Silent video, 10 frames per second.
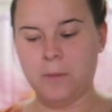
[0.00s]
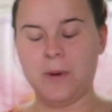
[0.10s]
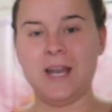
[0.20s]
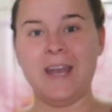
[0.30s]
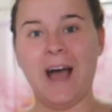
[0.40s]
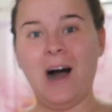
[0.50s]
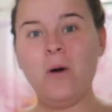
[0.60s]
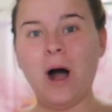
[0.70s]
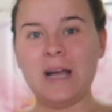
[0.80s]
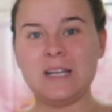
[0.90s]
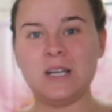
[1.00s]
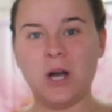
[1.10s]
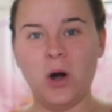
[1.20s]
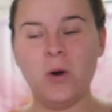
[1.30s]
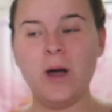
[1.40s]
But now I can
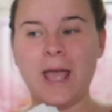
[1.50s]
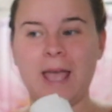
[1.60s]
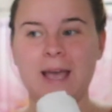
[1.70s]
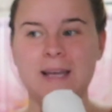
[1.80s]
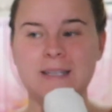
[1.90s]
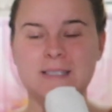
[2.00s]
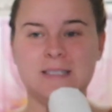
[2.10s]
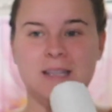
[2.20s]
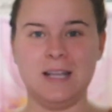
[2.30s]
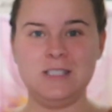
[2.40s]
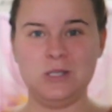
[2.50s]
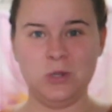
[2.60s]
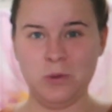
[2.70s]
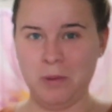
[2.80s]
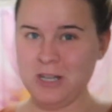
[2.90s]
go and let's do the